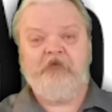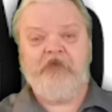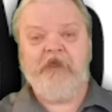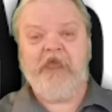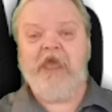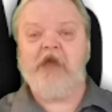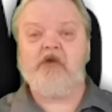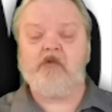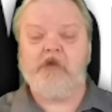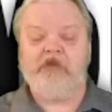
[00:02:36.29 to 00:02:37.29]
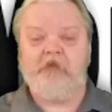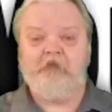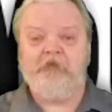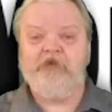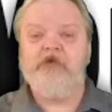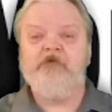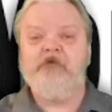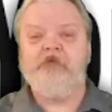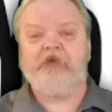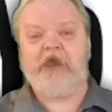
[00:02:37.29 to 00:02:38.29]
the algorithm,
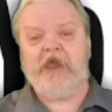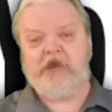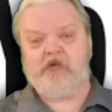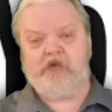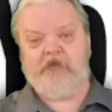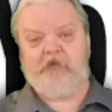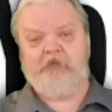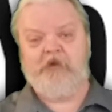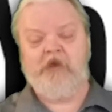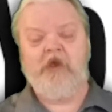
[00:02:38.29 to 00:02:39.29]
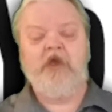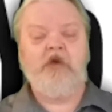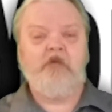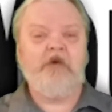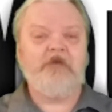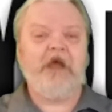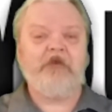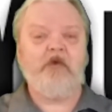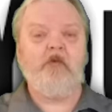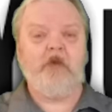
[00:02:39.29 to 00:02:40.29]
YouTube's algorithm, will not
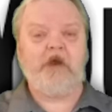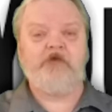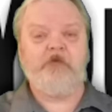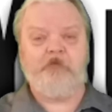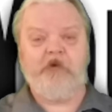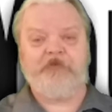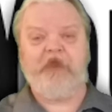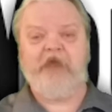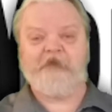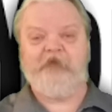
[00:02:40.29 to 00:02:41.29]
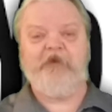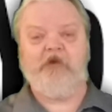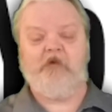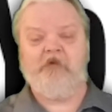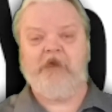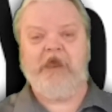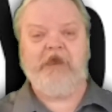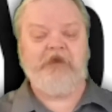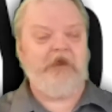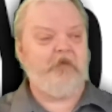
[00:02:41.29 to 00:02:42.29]
know where to put that video,
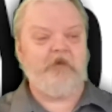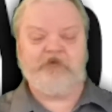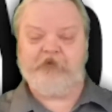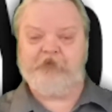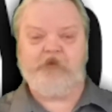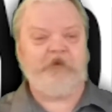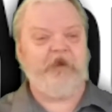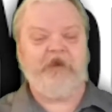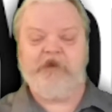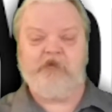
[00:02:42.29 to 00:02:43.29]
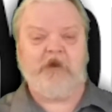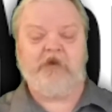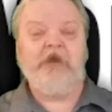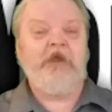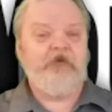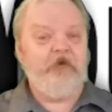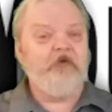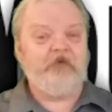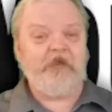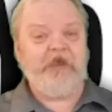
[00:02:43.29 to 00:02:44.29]
and it will just put it anywhere,
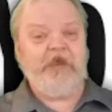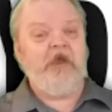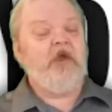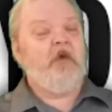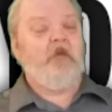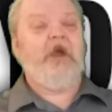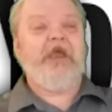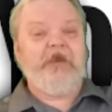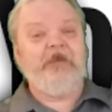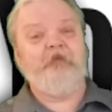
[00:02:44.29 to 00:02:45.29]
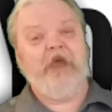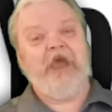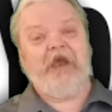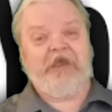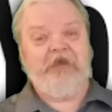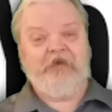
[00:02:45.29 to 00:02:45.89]
usually way in the back,